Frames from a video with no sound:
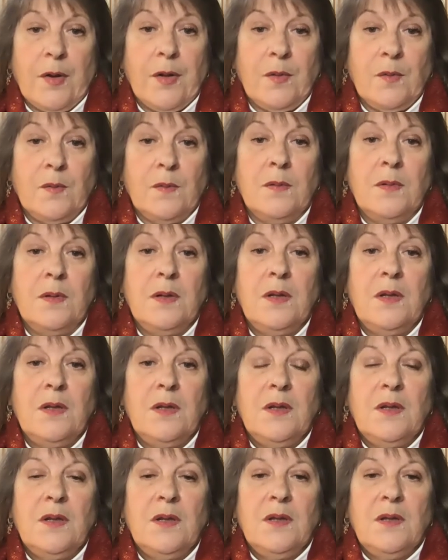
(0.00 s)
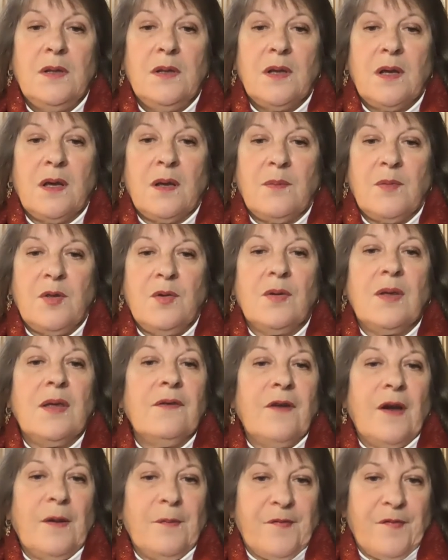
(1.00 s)
you. Um, you
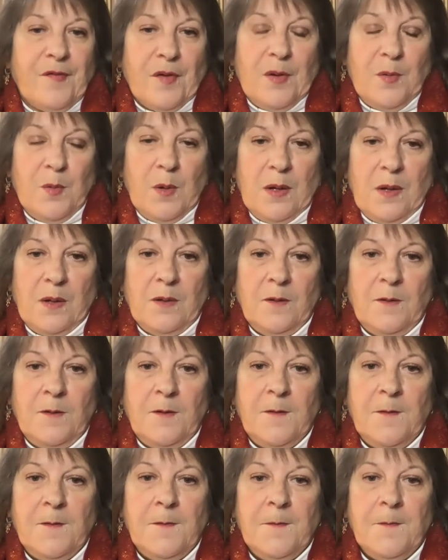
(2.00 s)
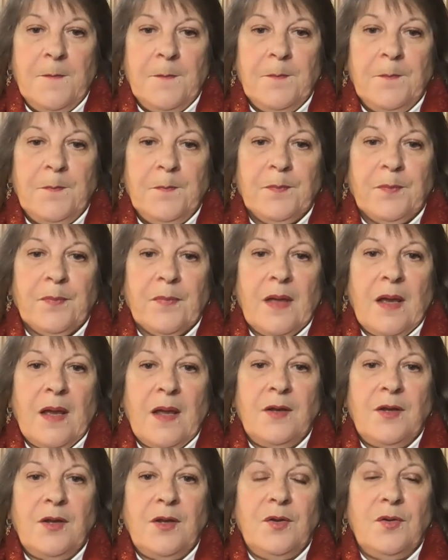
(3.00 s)
give up free will
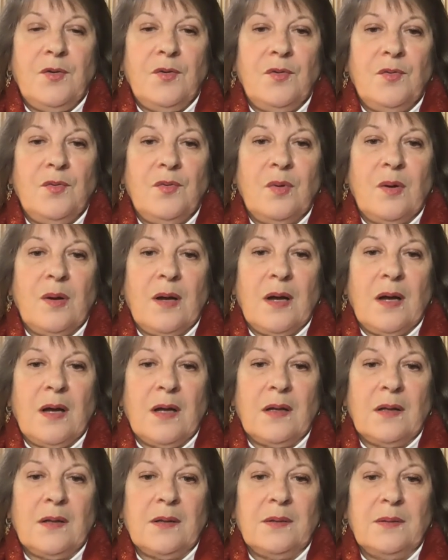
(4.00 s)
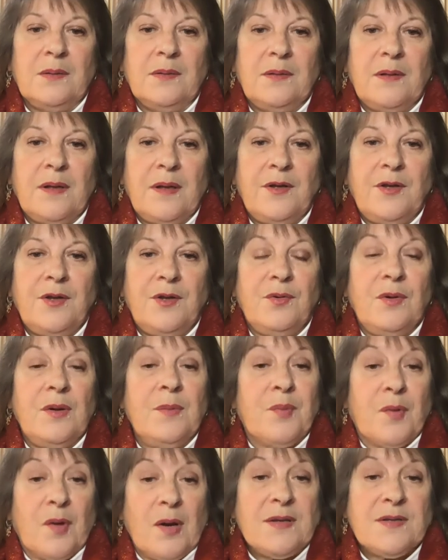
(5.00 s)
and you, uh, and you
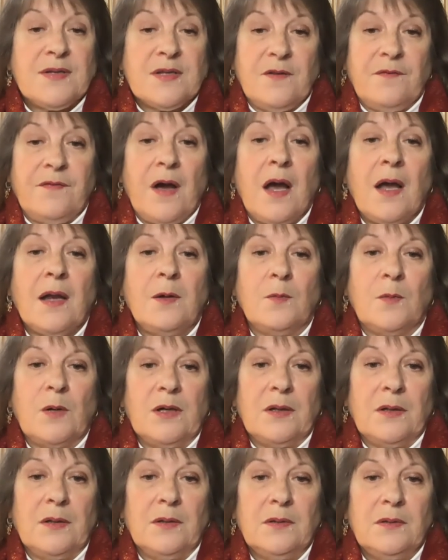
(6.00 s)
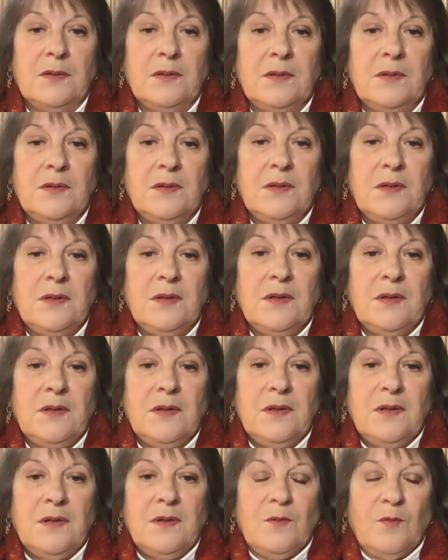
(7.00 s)
embrace divine will
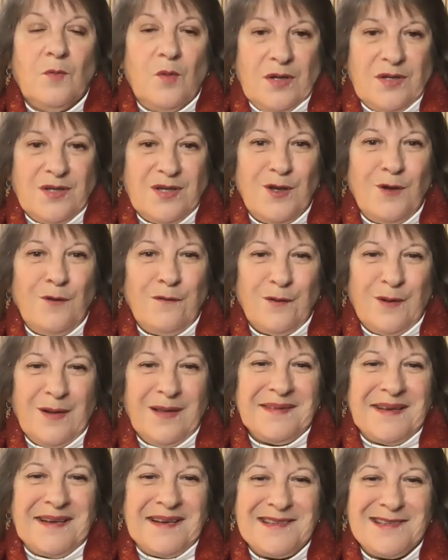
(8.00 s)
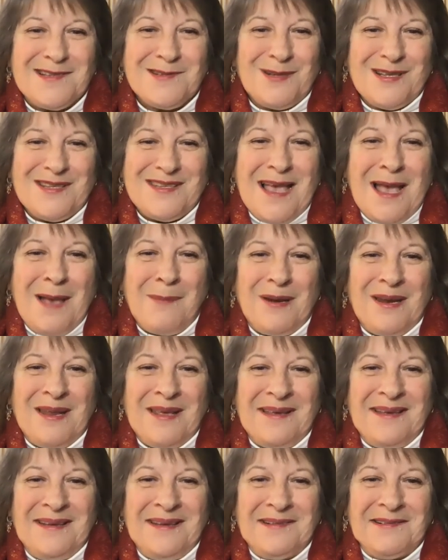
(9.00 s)
once you've realized what's
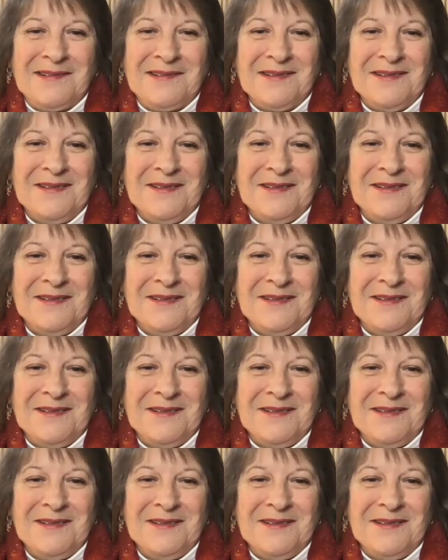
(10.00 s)
happening here.